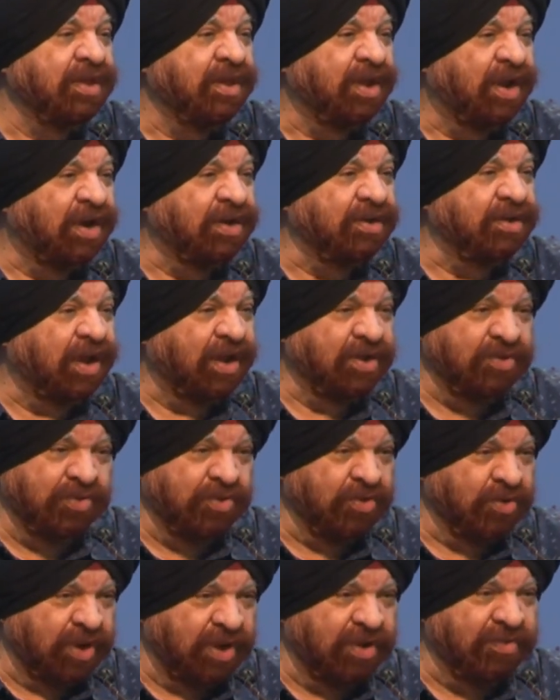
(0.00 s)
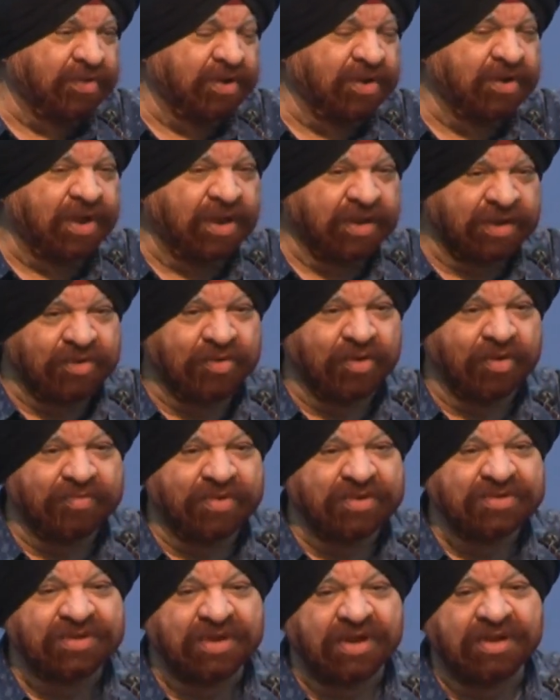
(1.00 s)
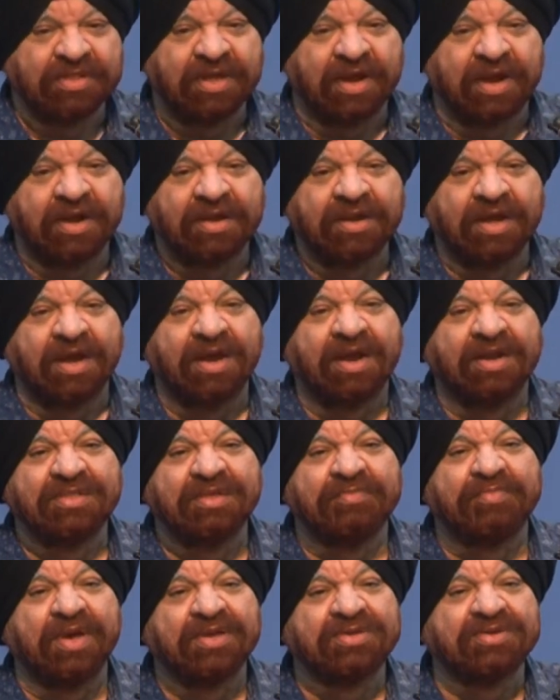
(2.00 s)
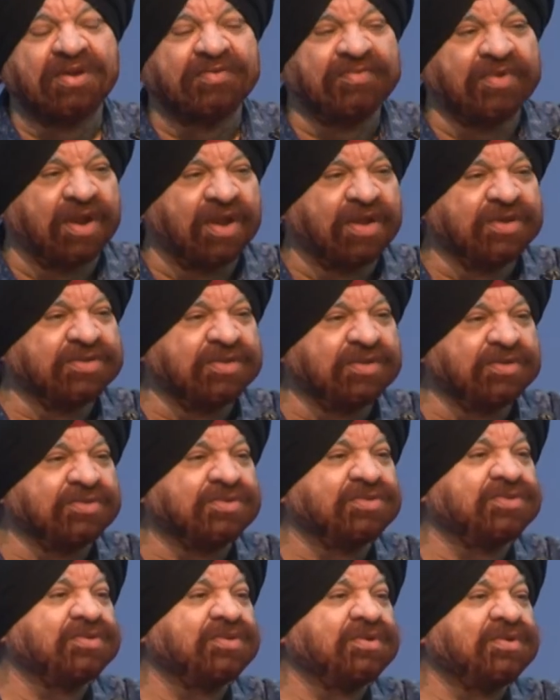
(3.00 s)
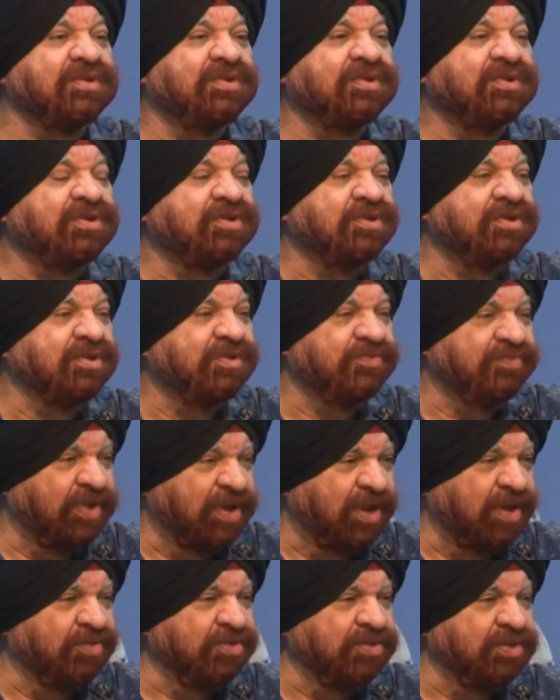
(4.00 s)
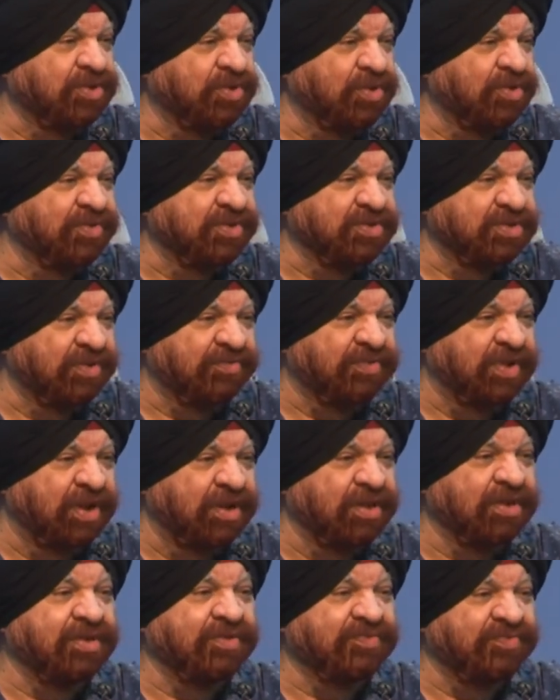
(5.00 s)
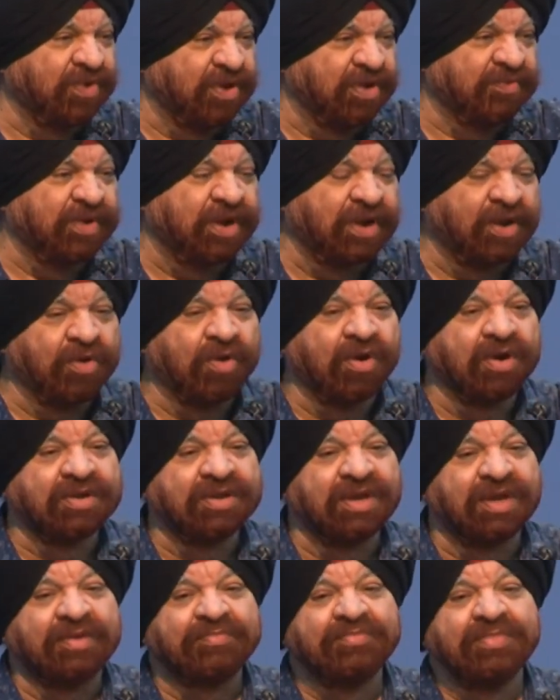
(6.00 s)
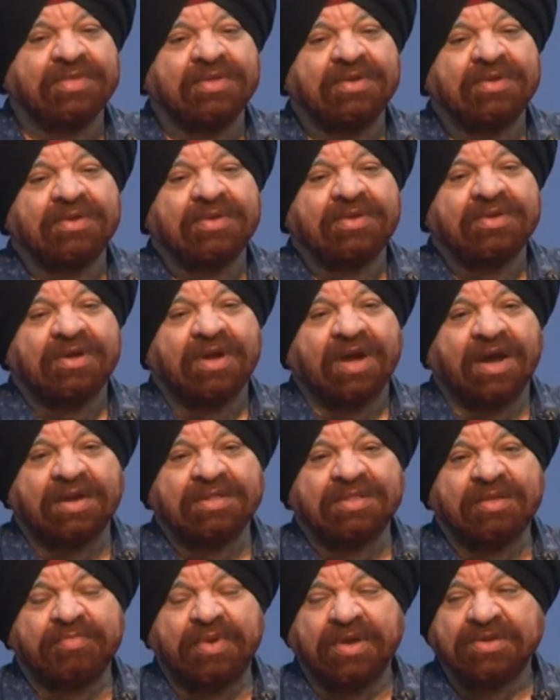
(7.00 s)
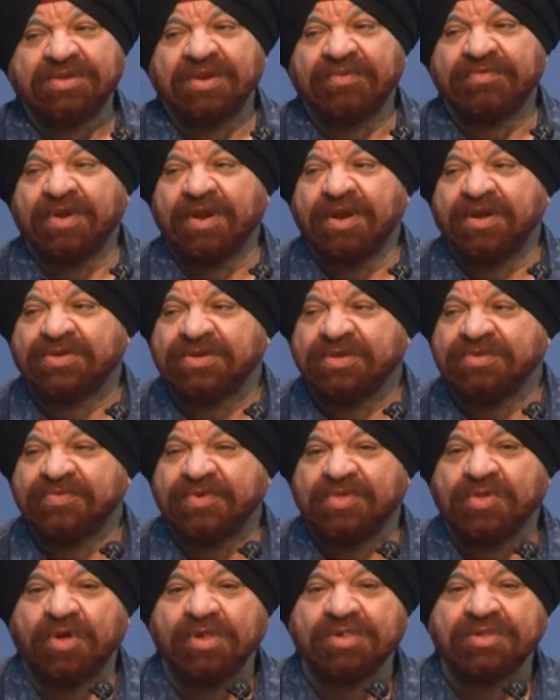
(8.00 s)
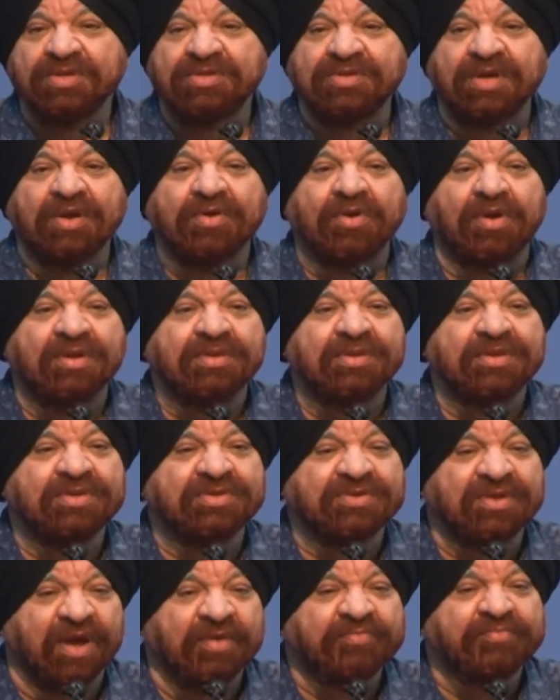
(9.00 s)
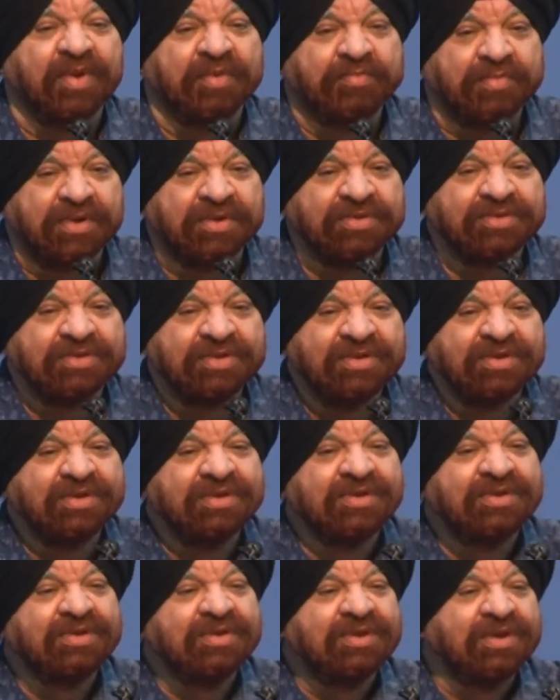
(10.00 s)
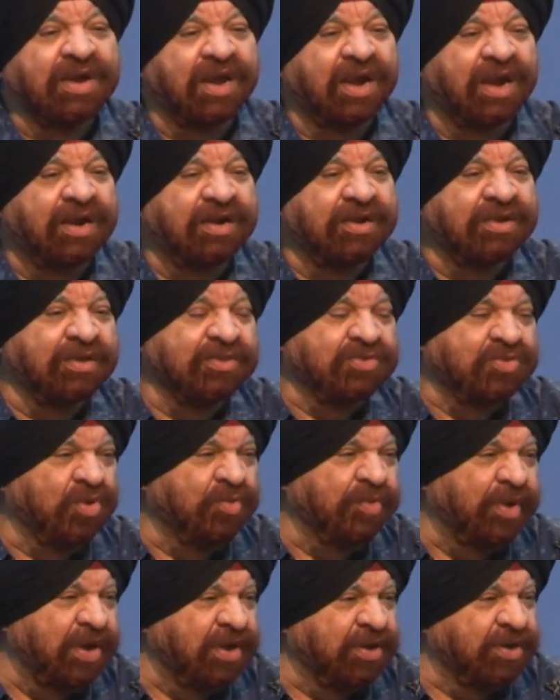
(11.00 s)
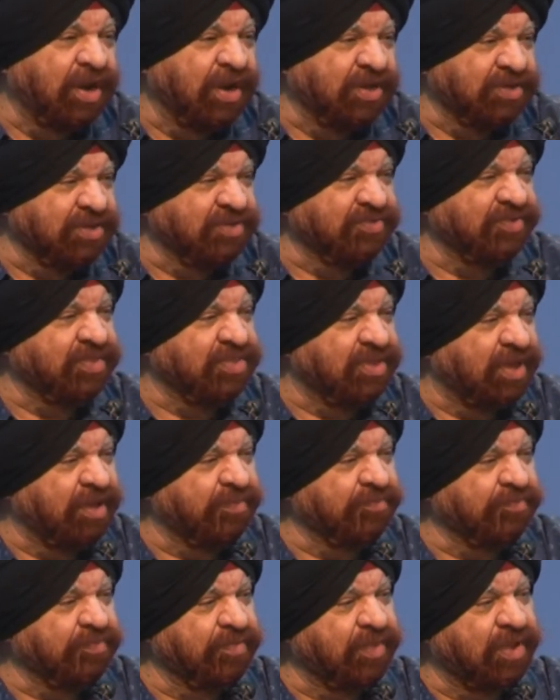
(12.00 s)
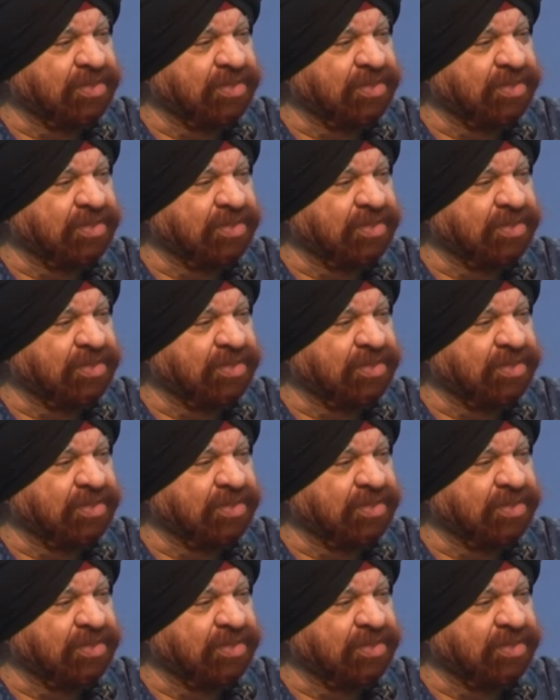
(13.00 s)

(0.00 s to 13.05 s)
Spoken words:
And I don't know, I can always share that. I had the best of relations when I was in University of Delhi for a very long time. I had the best of relations with all the psychology staff members. And through my interactions with them